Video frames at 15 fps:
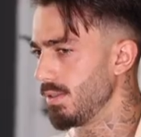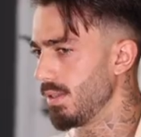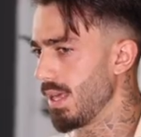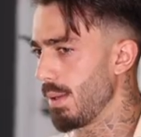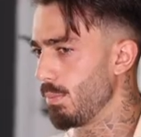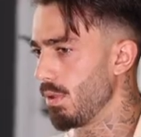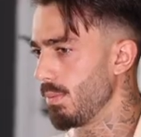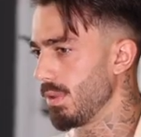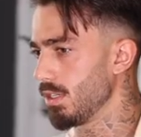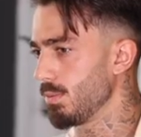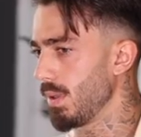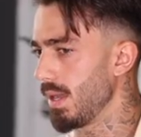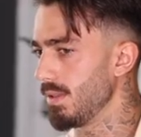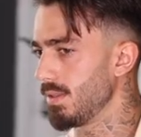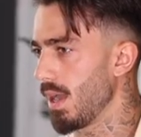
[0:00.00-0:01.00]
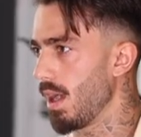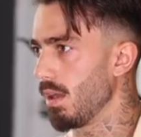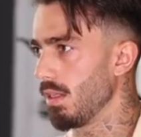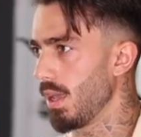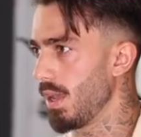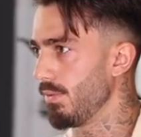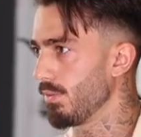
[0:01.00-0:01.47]
did that pretty much my entire
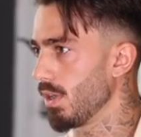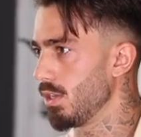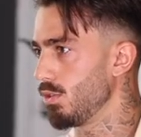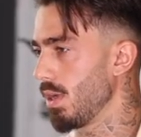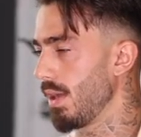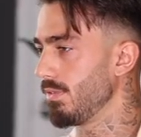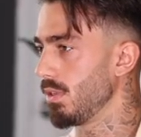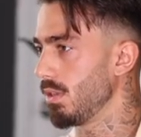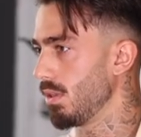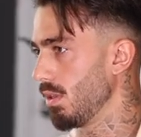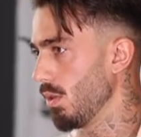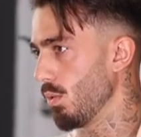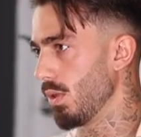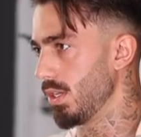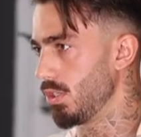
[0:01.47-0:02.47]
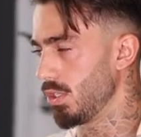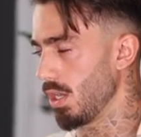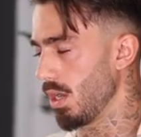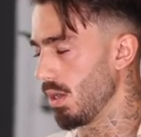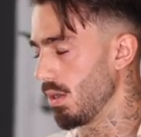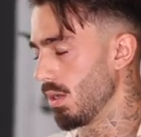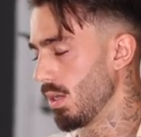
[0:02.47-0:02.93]
life. Got drafted to the
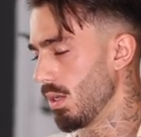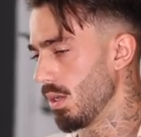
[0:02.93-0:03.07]
OHL,